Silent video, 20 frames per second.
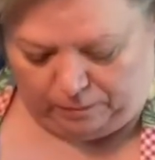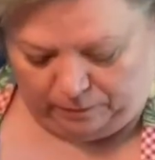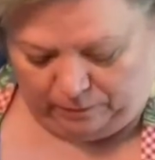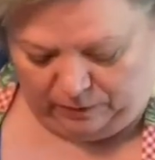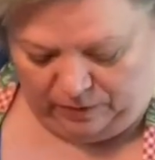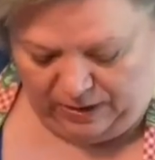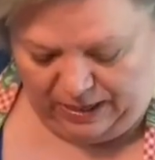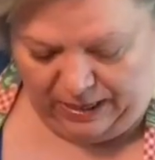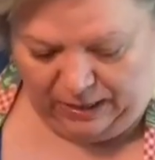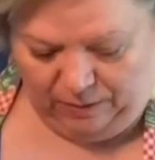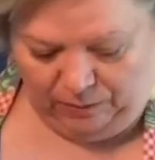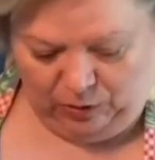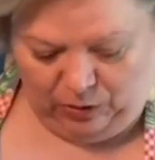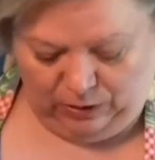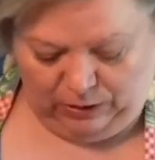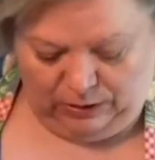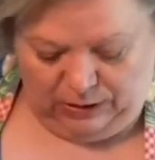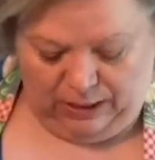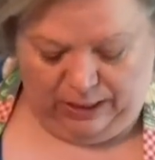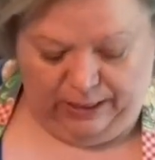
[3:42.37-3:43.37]
Then I'm going
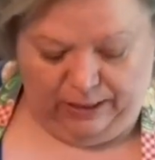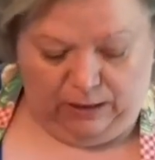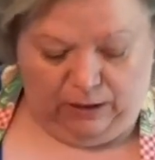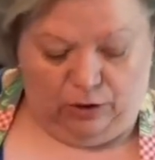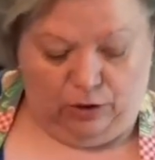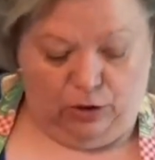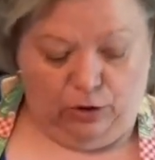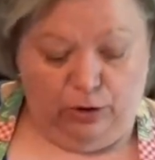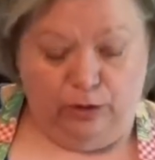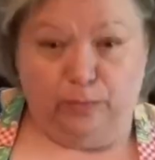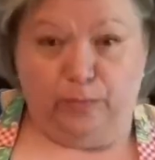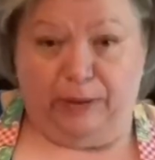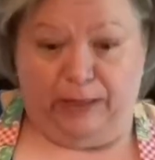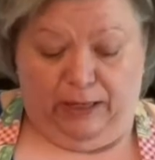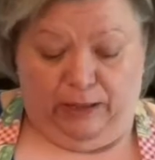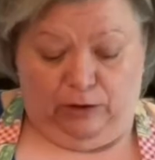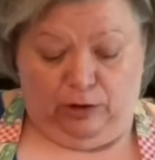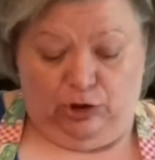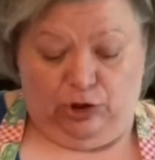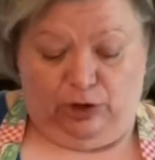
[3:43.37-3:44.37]
to take a good
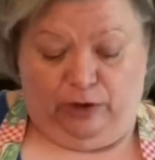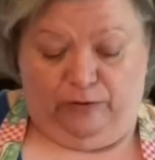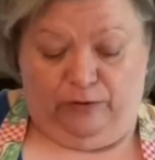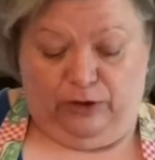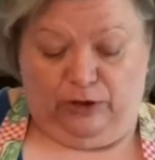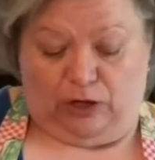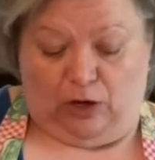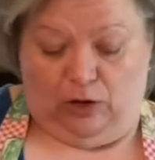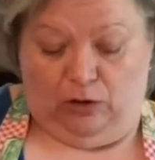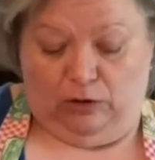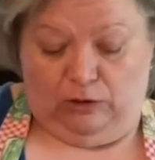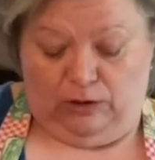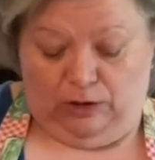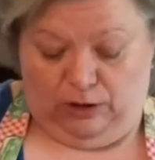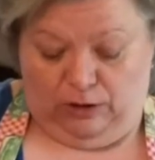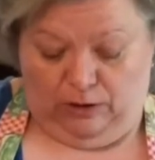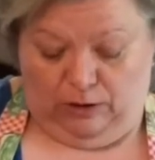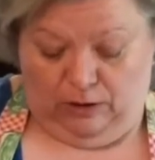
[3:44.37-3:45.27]
pinch of salt